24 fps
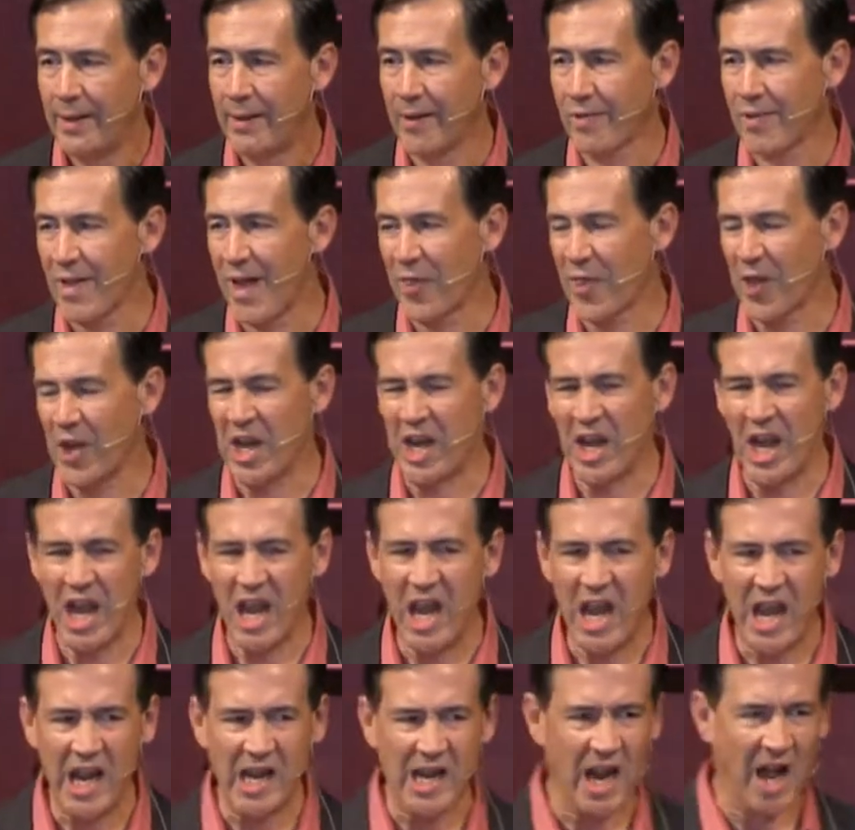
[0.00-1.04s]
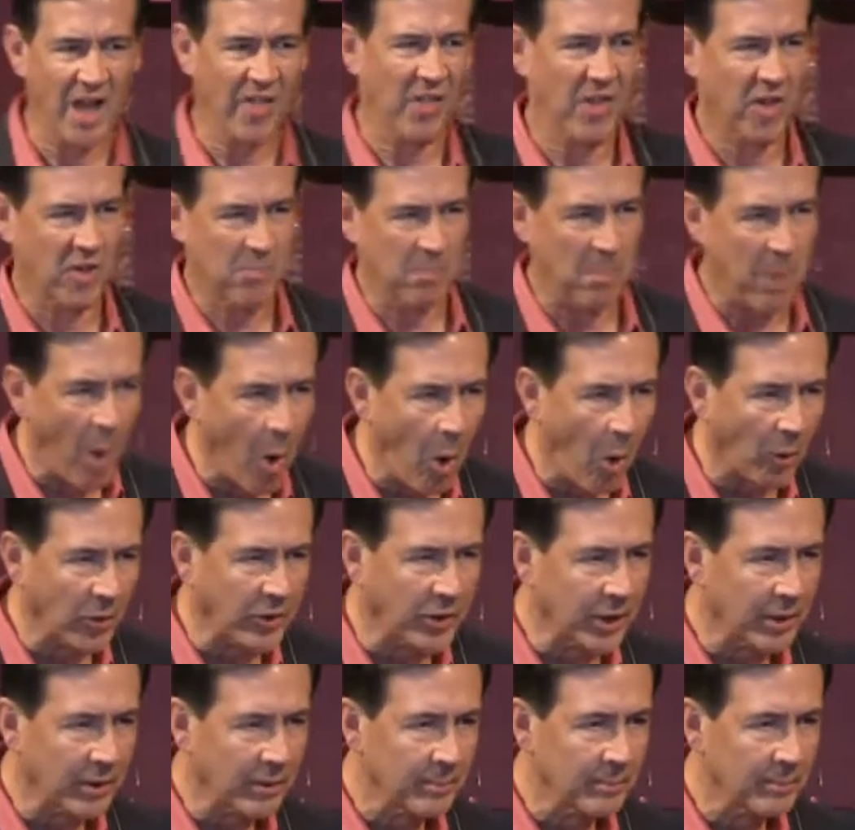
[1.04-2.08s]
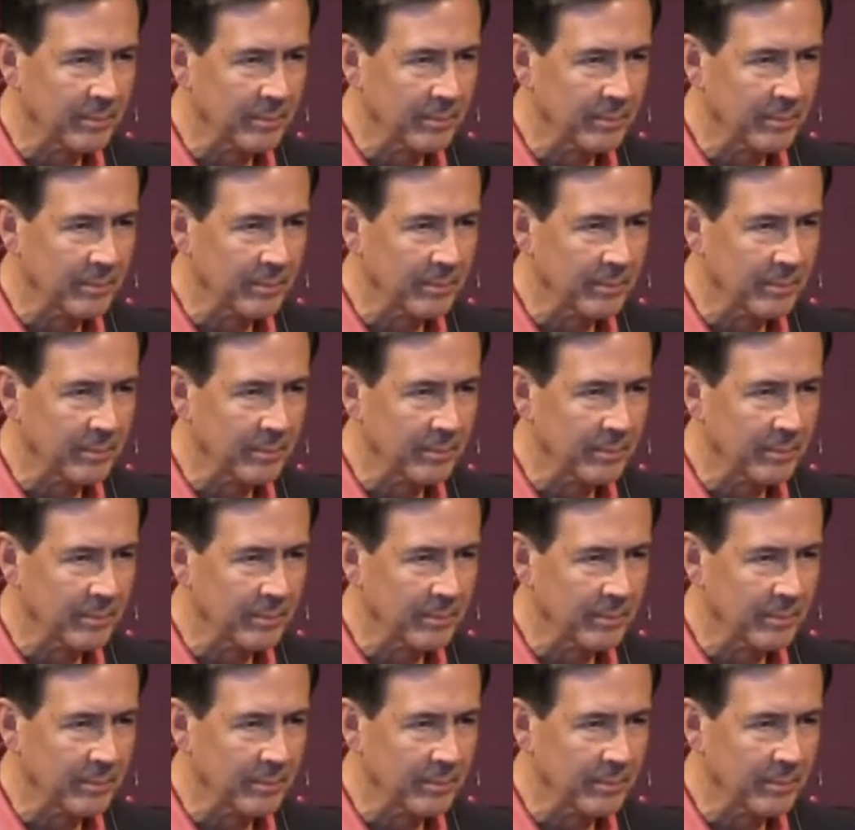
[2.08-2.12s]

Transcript: There's nothing to eat on this boat.